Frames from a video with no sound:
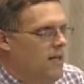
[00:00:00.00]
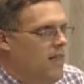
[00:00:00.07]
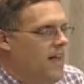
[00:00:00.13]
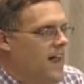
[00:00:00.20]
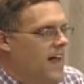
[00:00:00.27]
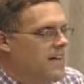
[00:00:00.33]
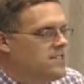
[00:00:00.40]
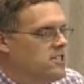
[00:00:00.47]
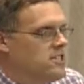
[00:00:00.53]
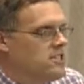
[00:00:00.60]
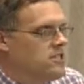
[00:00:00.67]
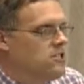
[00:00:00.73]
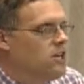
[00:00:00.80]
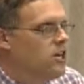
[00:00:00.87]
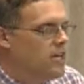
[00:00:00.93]
that has us
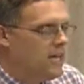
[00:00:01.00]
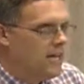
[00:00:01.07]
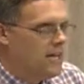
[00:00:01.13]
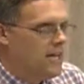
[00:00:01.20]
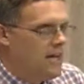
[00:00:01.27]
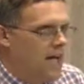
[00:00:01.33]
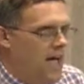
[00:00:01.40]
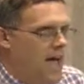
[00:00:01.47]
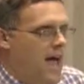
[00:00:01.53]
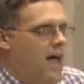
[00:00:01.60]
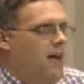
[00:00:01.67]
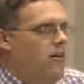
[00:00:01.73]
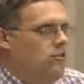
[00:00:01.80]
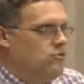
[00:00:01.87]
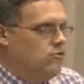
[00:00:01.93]
looking
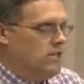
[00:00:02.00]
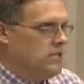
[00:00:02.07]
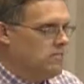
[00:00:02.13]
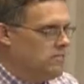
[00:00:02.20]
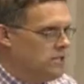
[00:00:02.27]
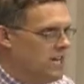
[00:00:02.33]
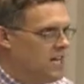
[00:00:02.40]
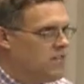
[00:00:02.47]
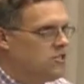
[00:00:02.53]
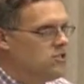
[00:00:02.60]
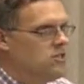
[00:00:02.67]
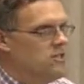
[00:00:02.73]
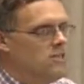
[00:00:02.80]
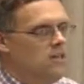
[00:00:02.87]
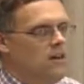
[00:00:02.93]
at our
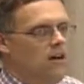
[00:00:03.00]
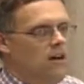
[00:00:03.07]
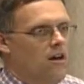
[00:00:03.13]
transportation,